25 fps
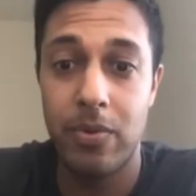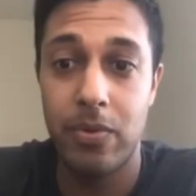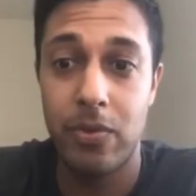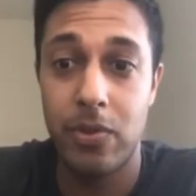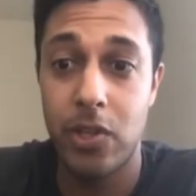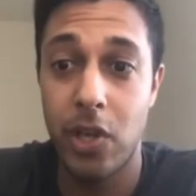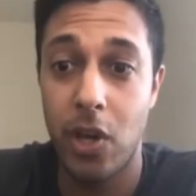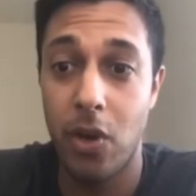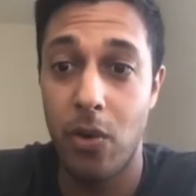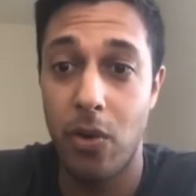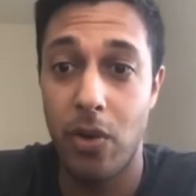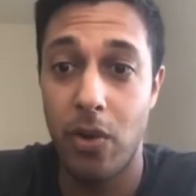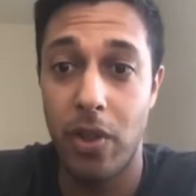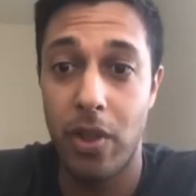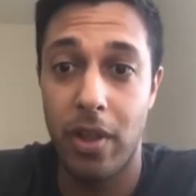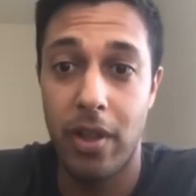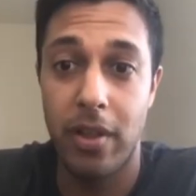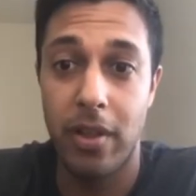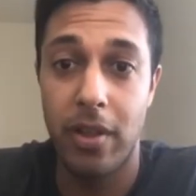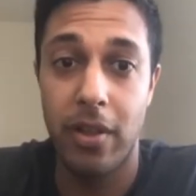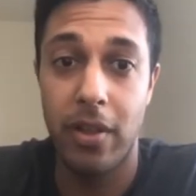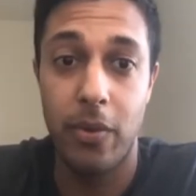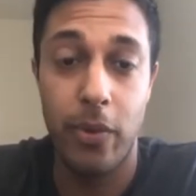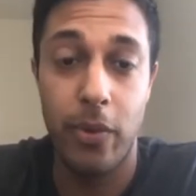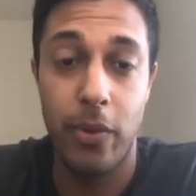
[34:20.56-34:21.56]
so
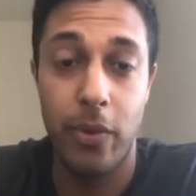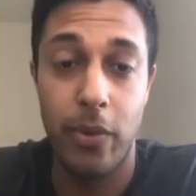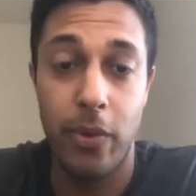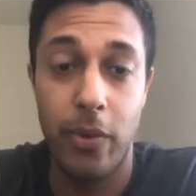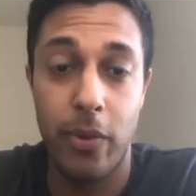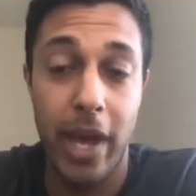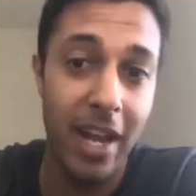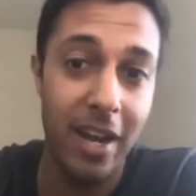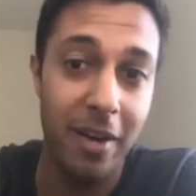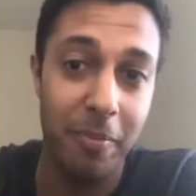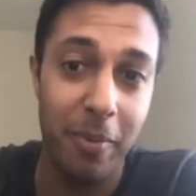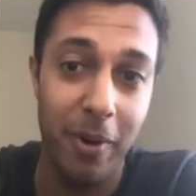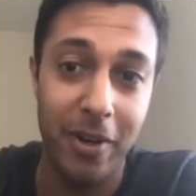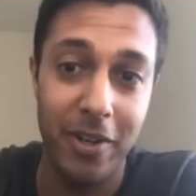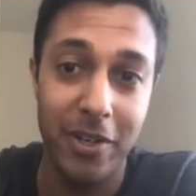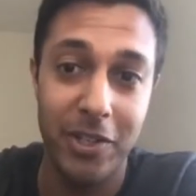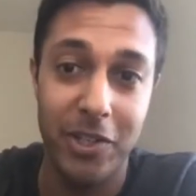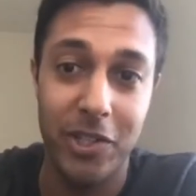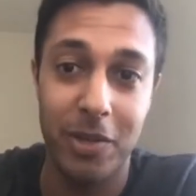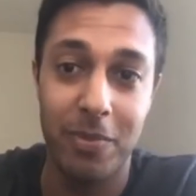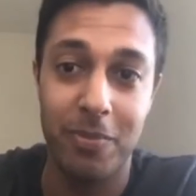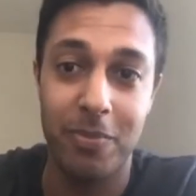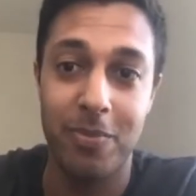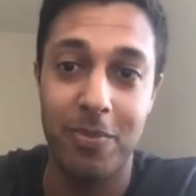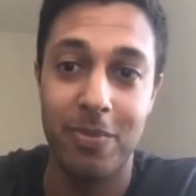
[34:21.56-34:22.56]
we haven't had a
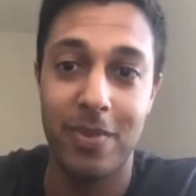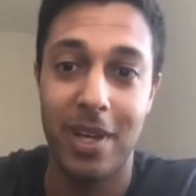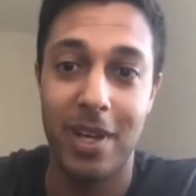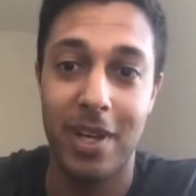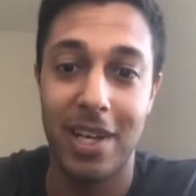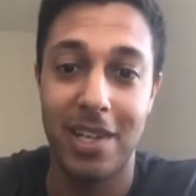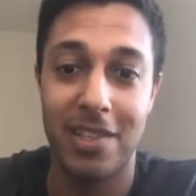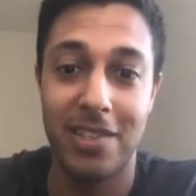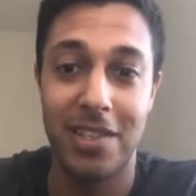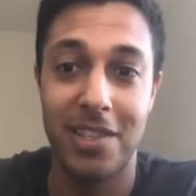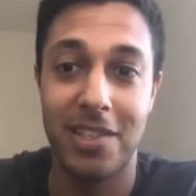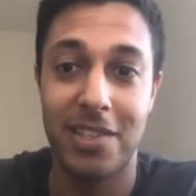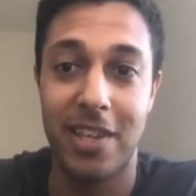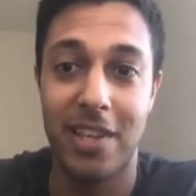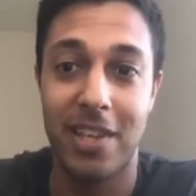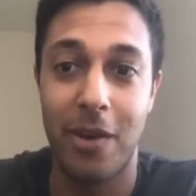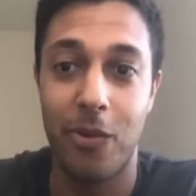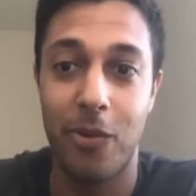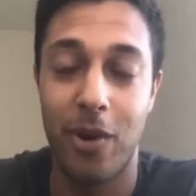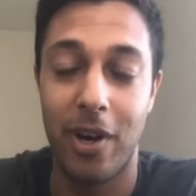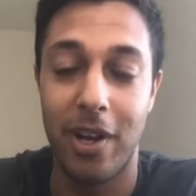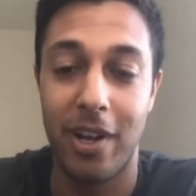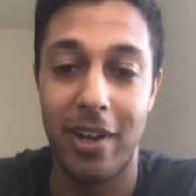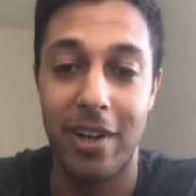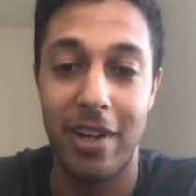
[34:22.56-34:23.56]
partnership since day
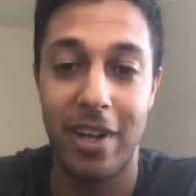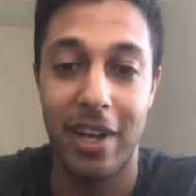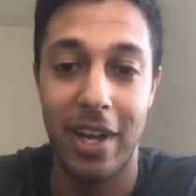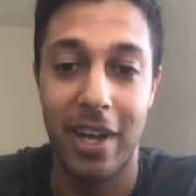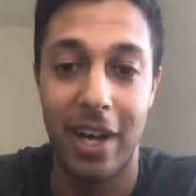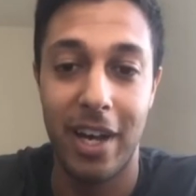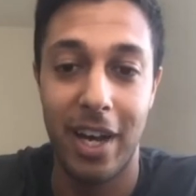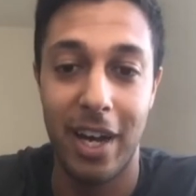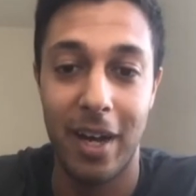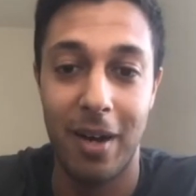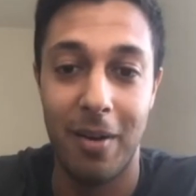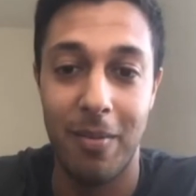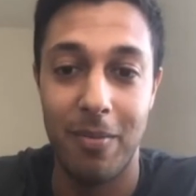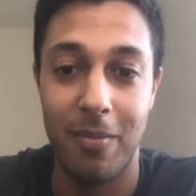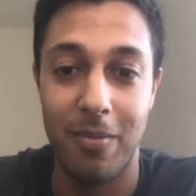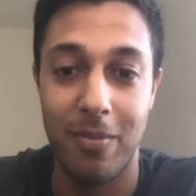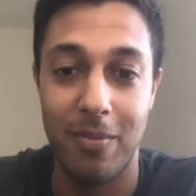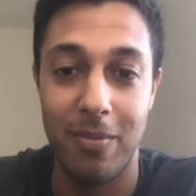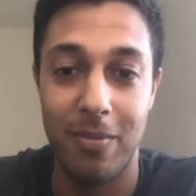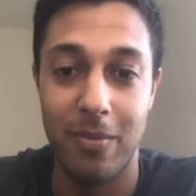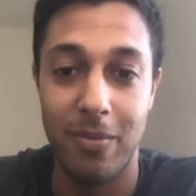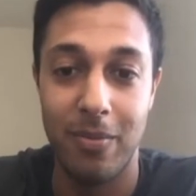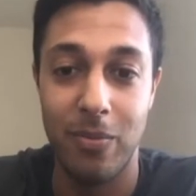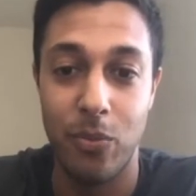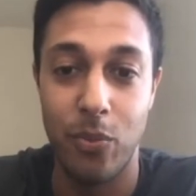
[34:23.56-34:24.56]
one.
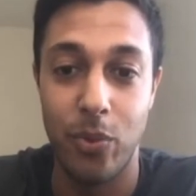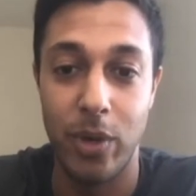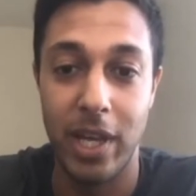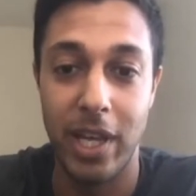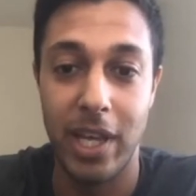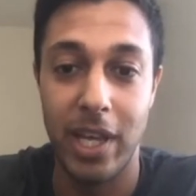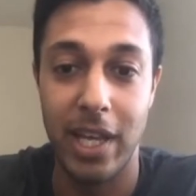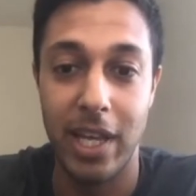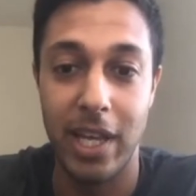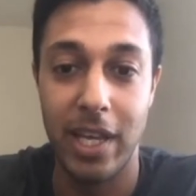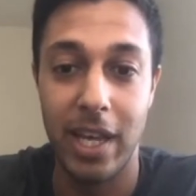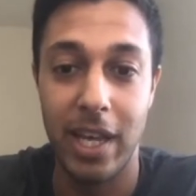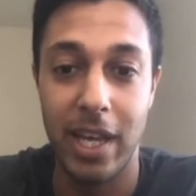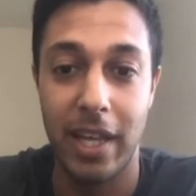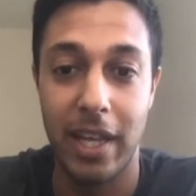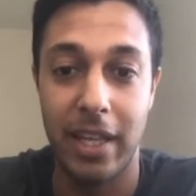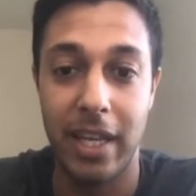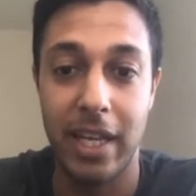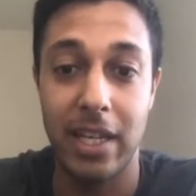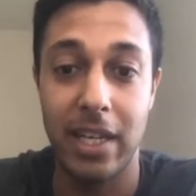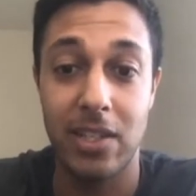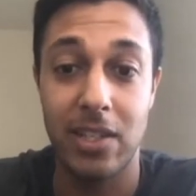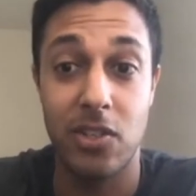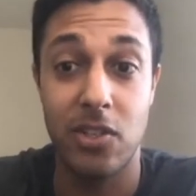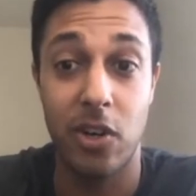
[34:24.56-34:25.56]
I
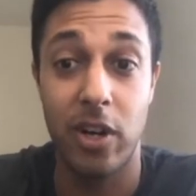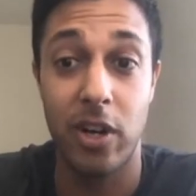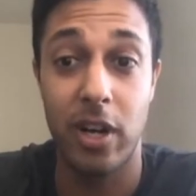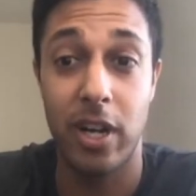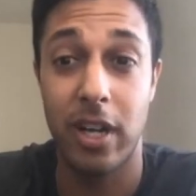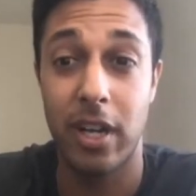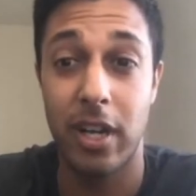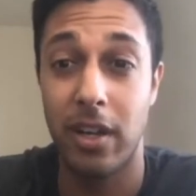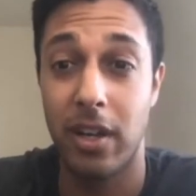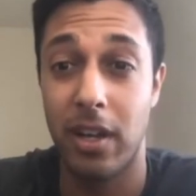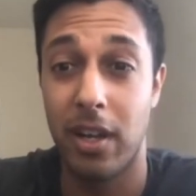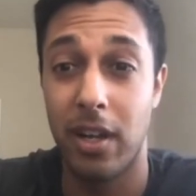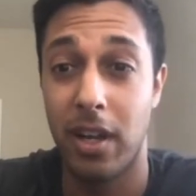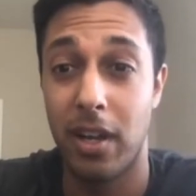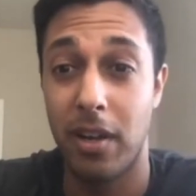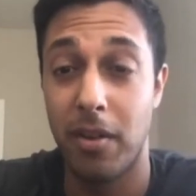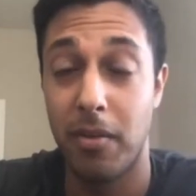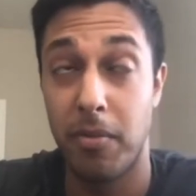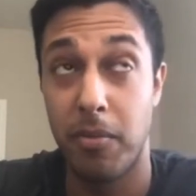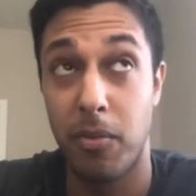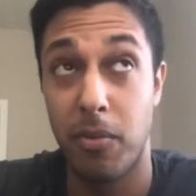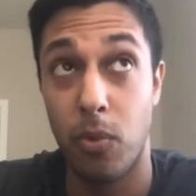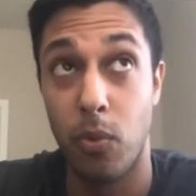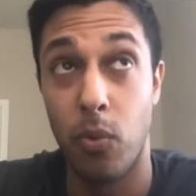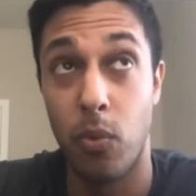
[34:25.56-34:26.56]
think it started
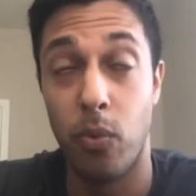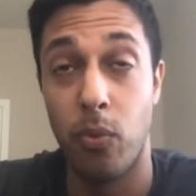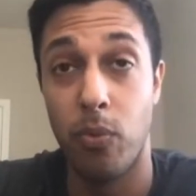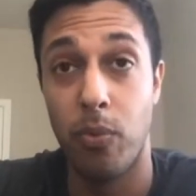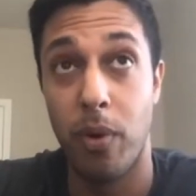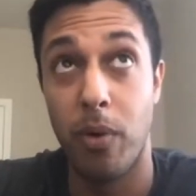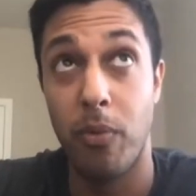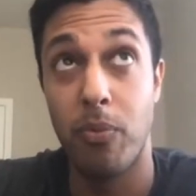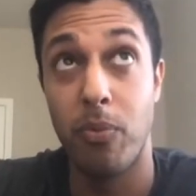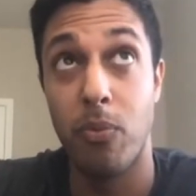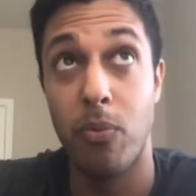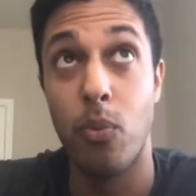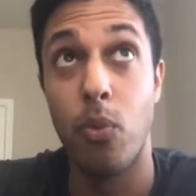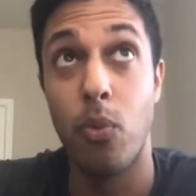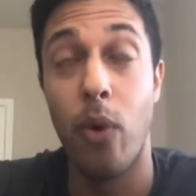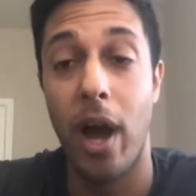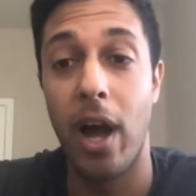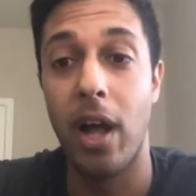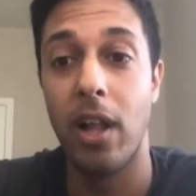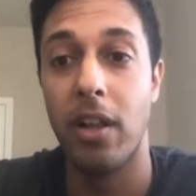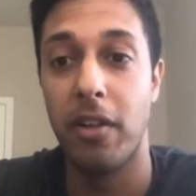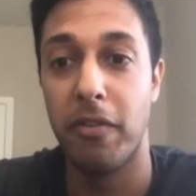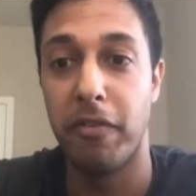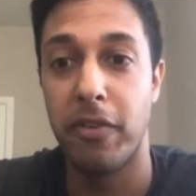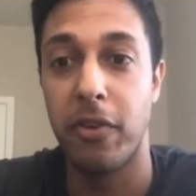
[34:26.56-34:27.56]

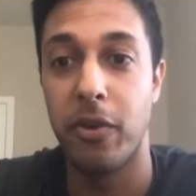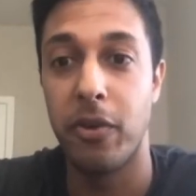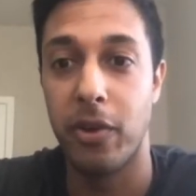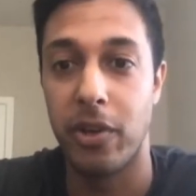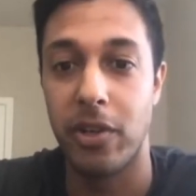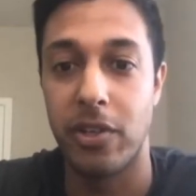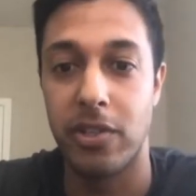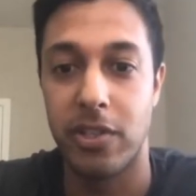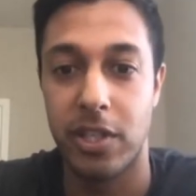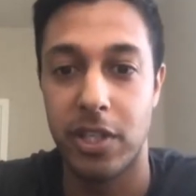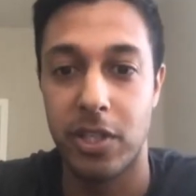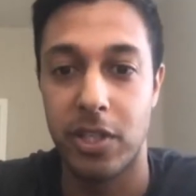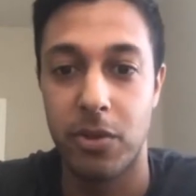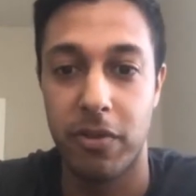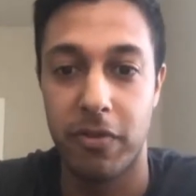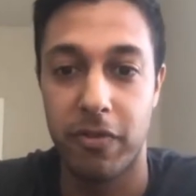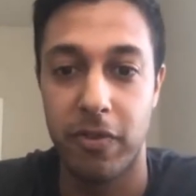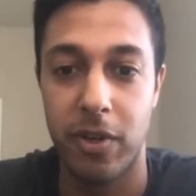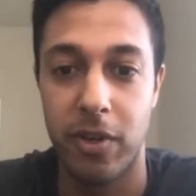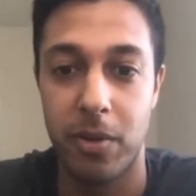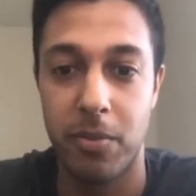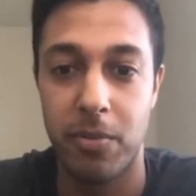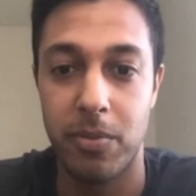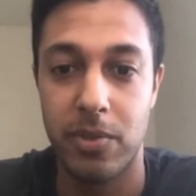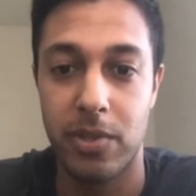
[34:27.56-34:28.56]
well a few years into
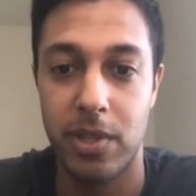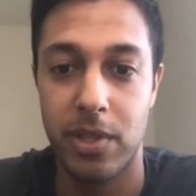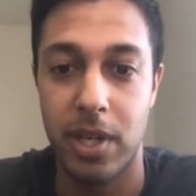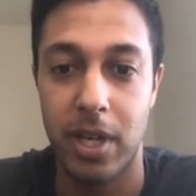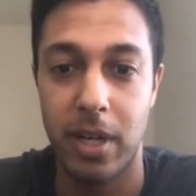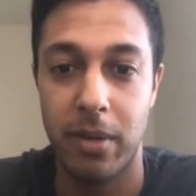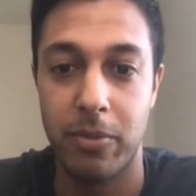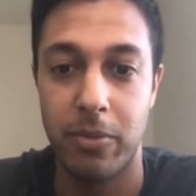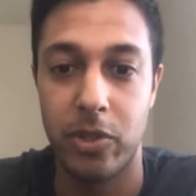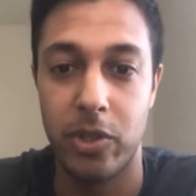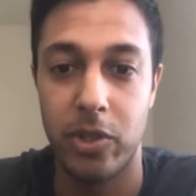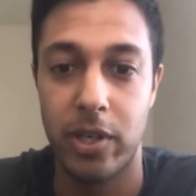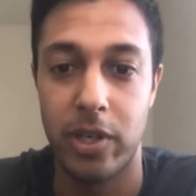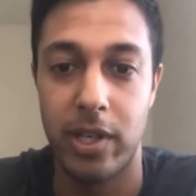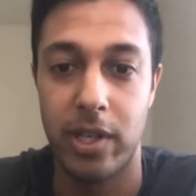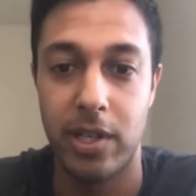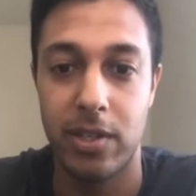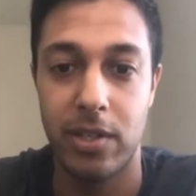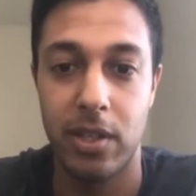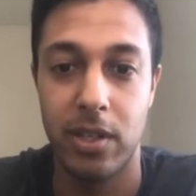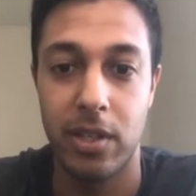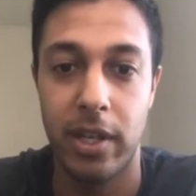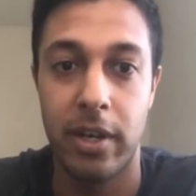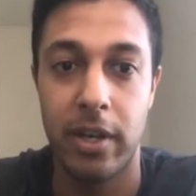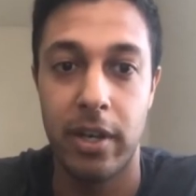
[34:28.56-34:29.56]
Affirm's journey as
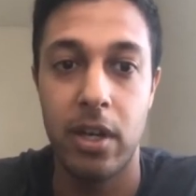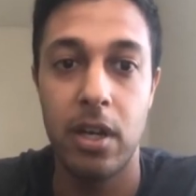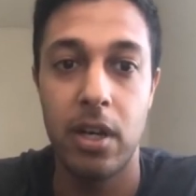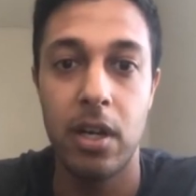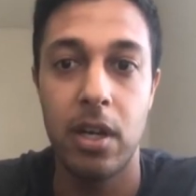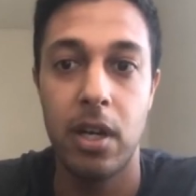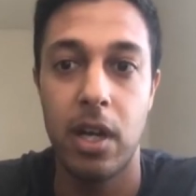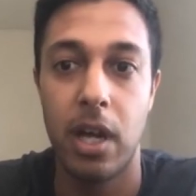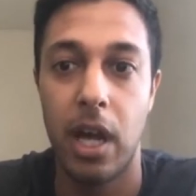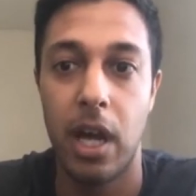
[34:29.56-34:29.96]
a lender.